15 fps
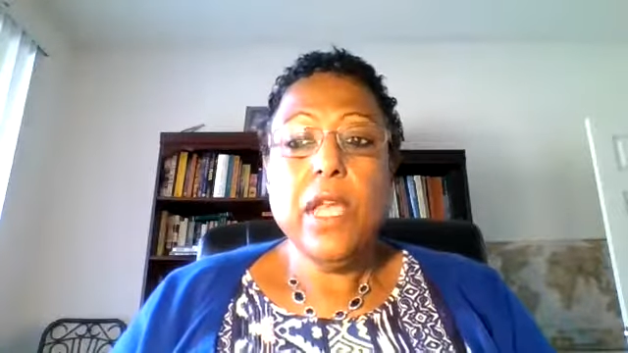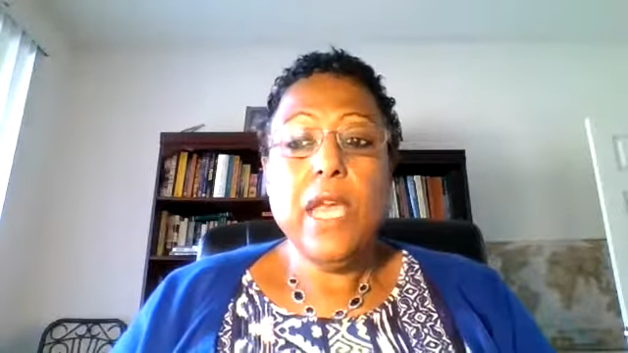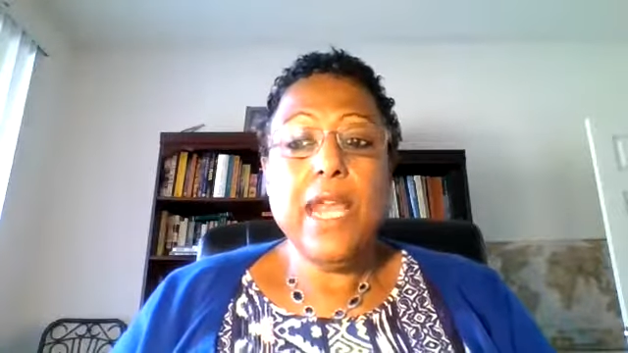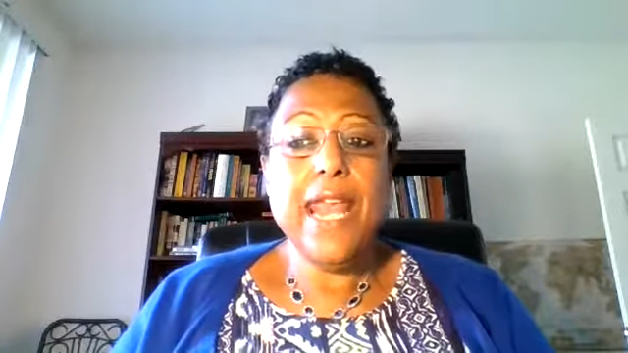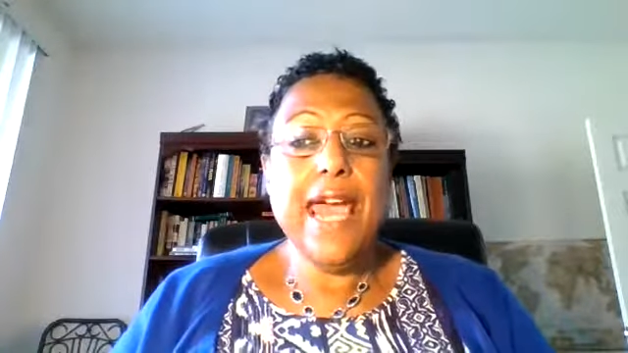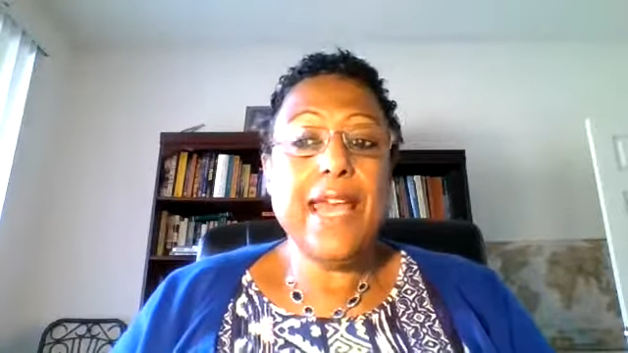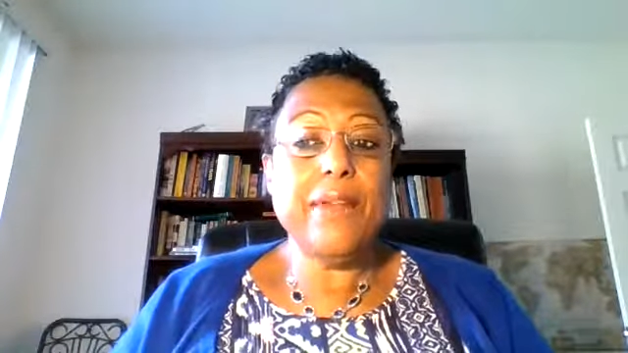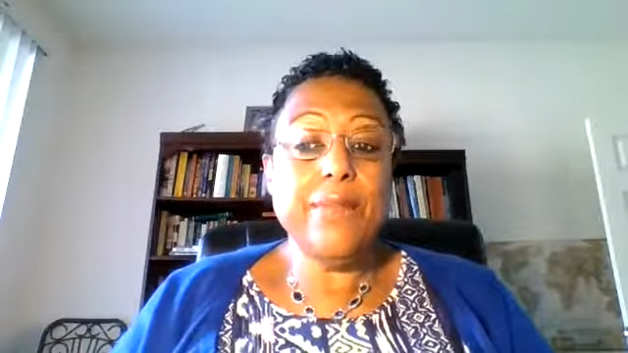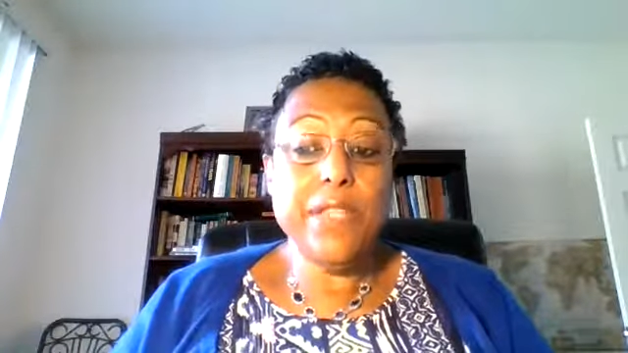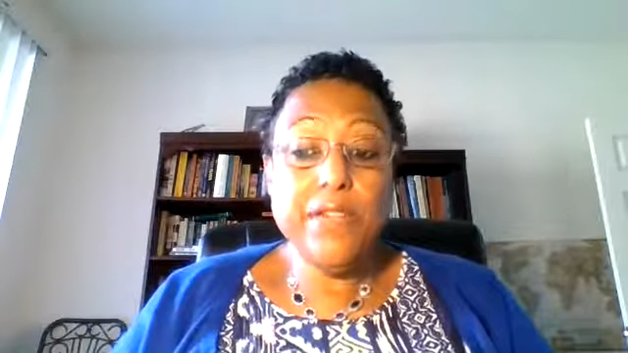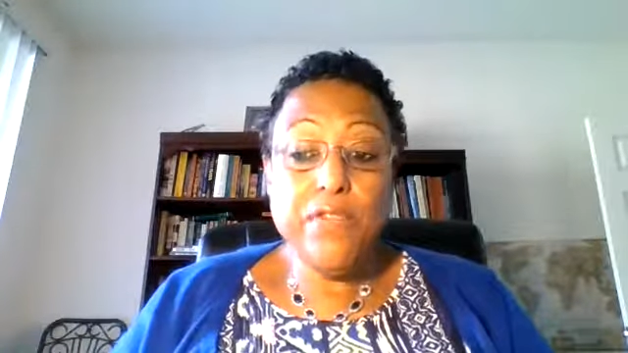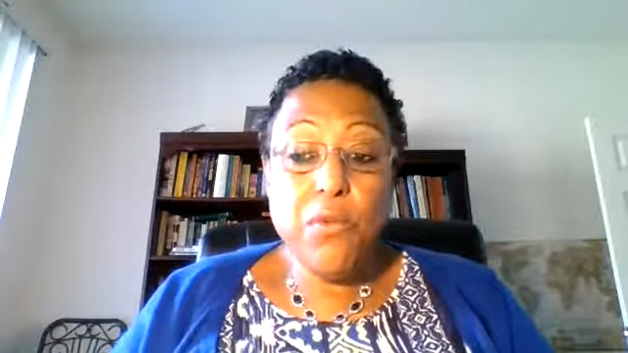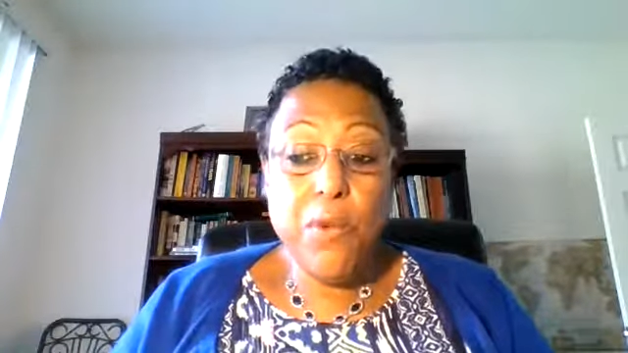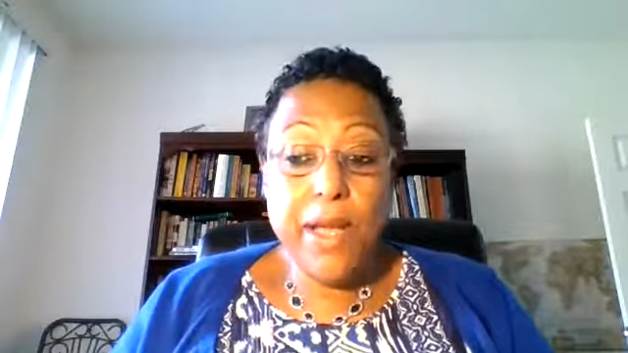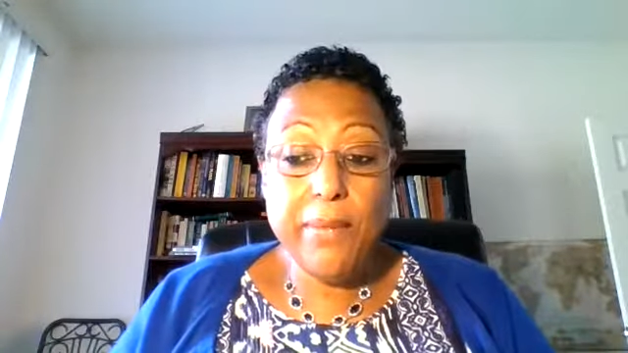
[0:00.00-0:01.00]
Anatomy of
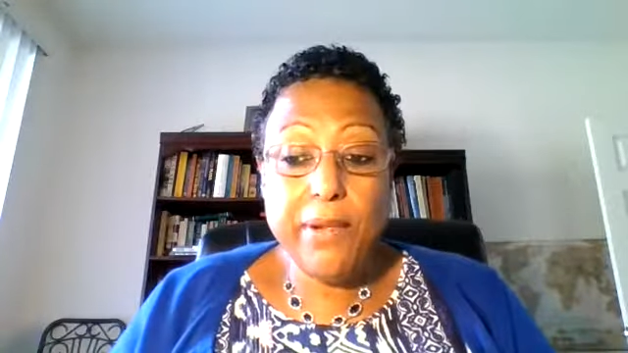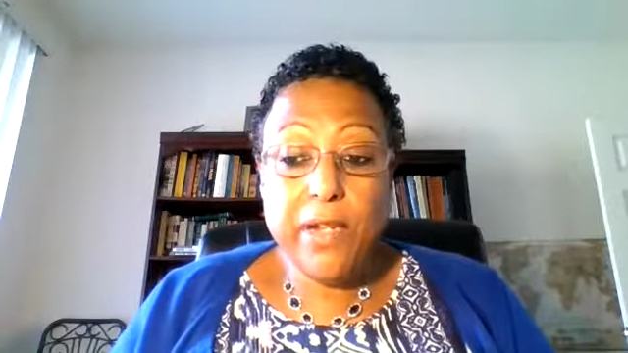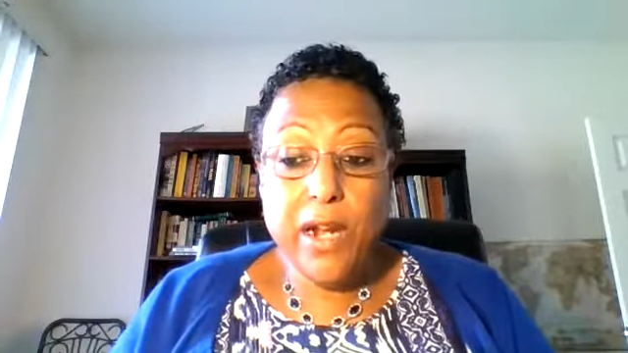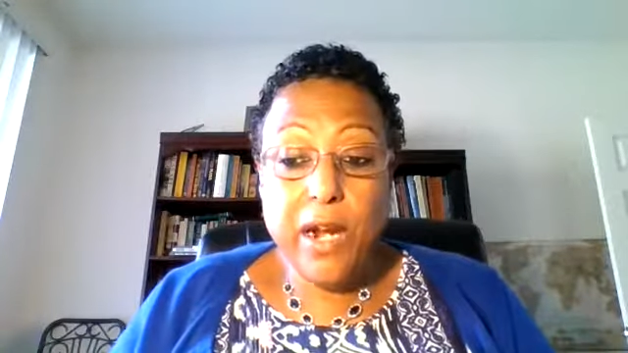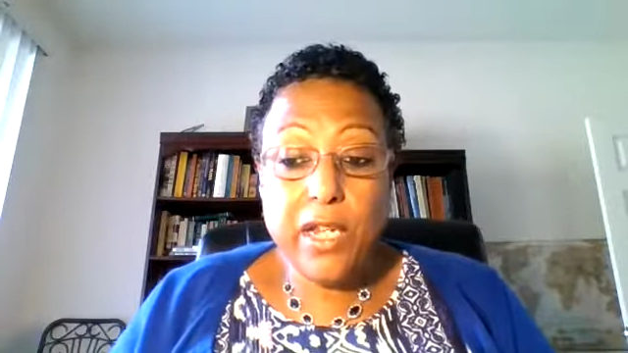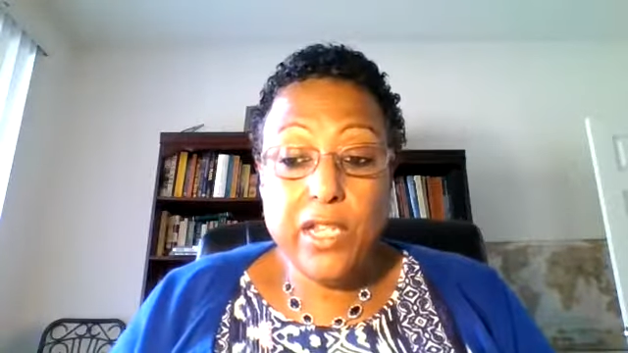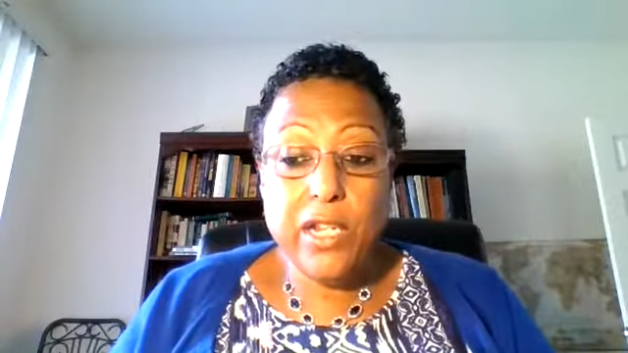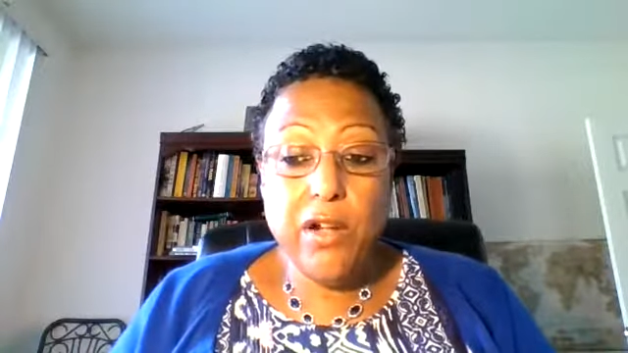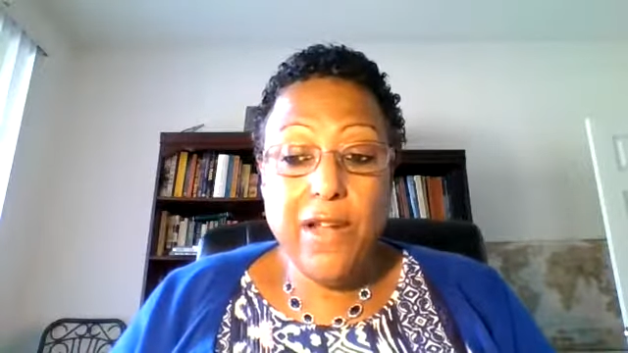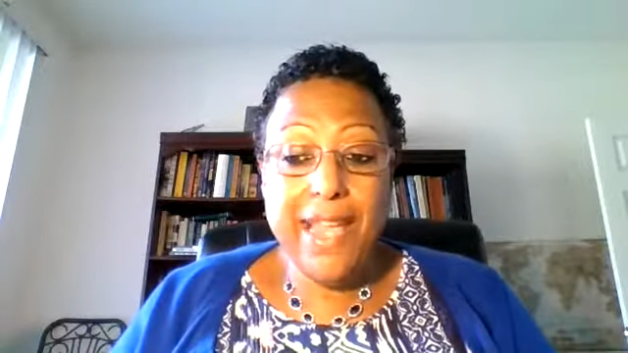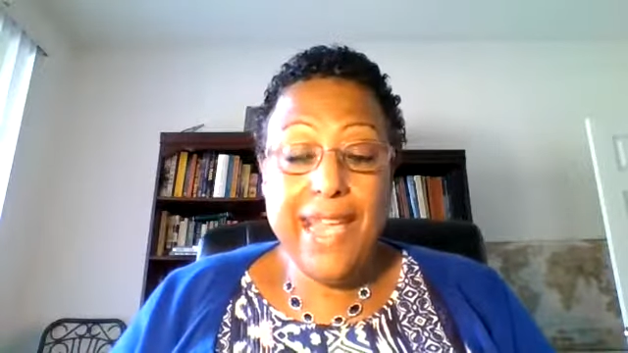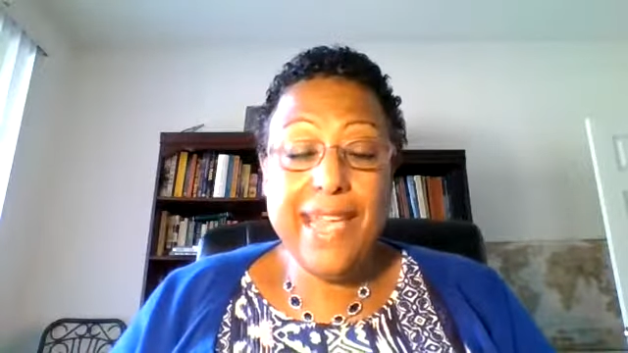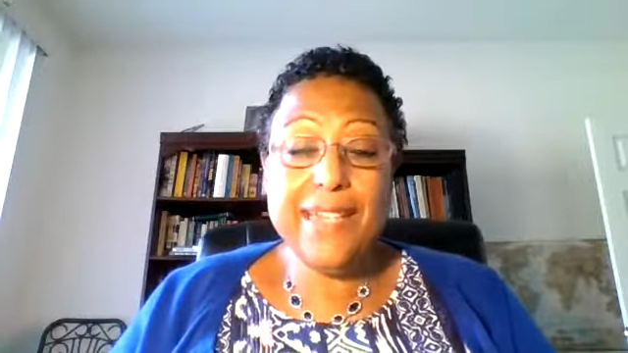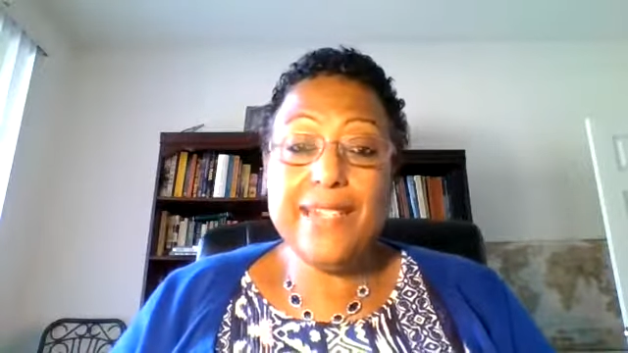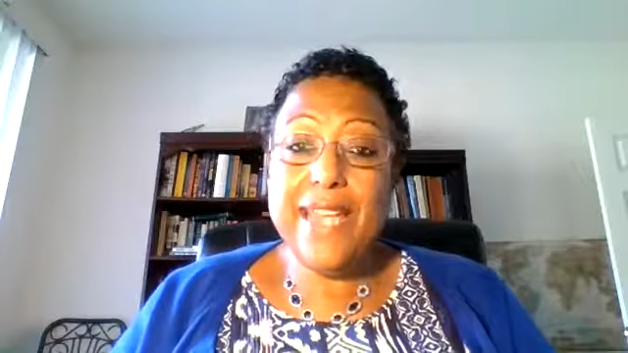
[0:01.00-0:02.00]
a webinar,
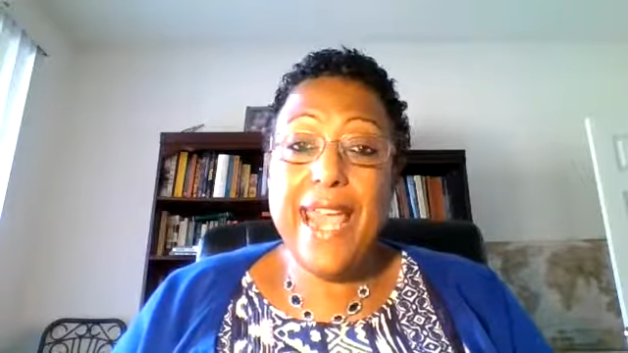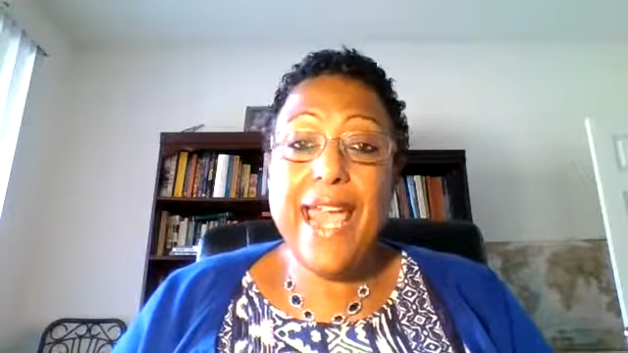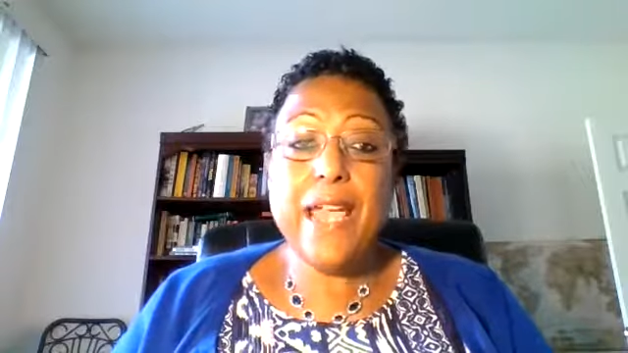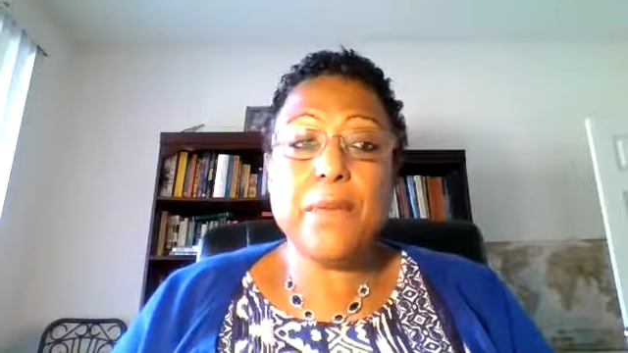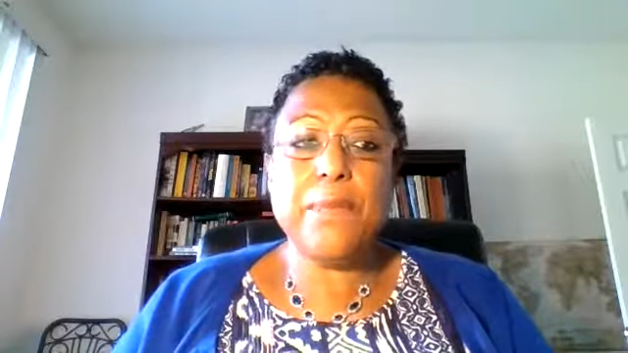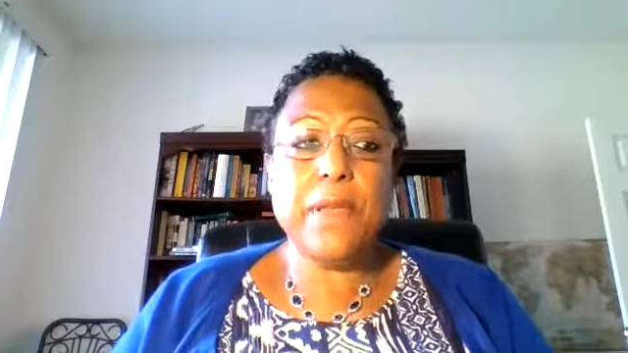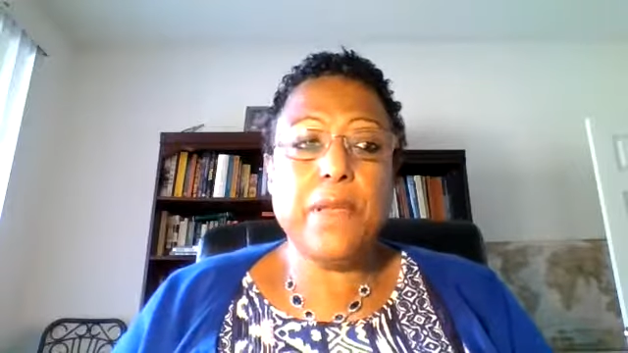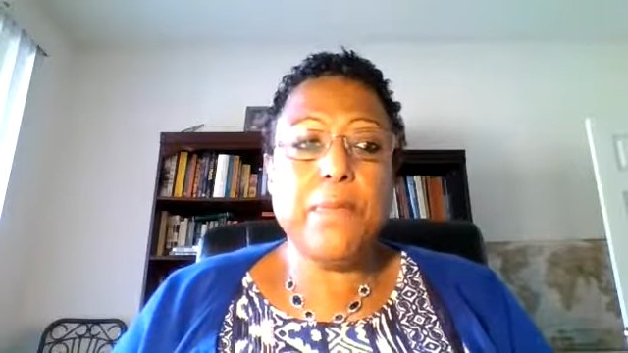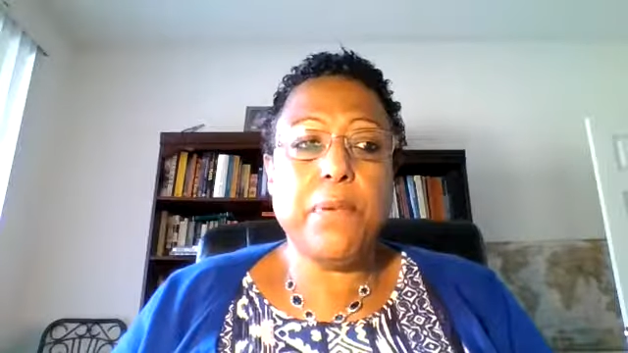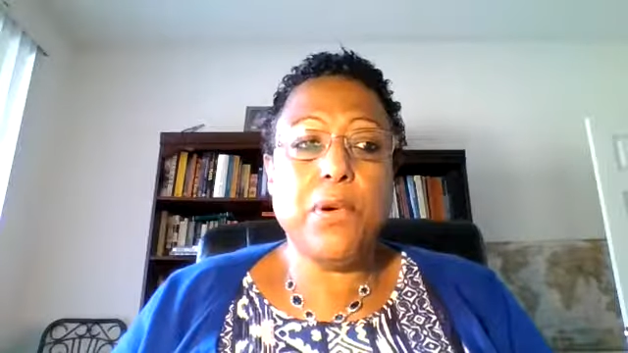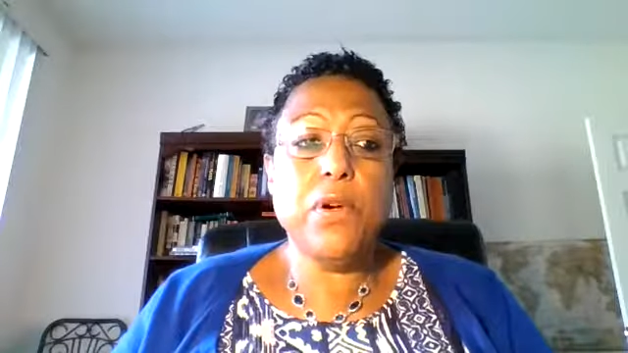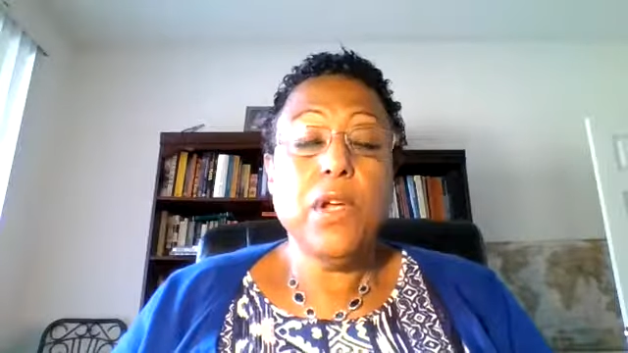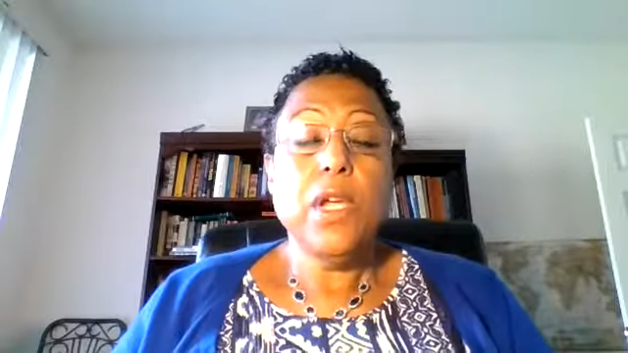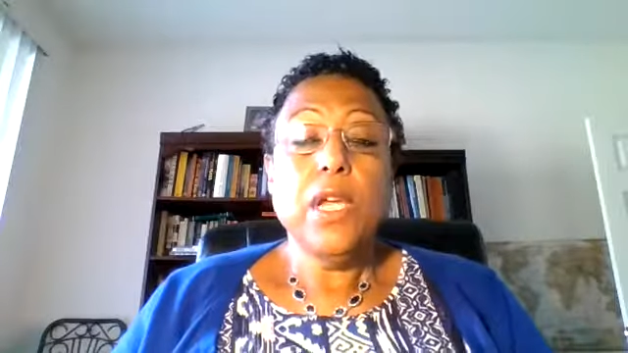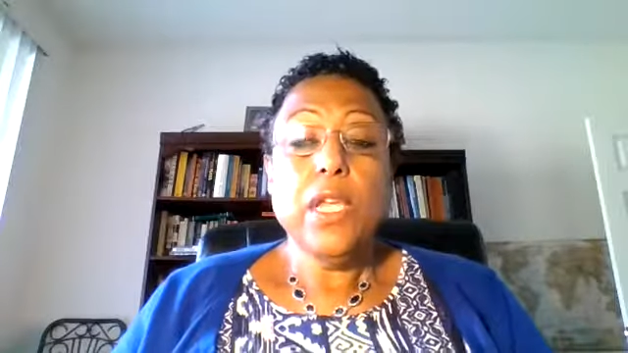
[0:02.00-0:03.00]
and tag people.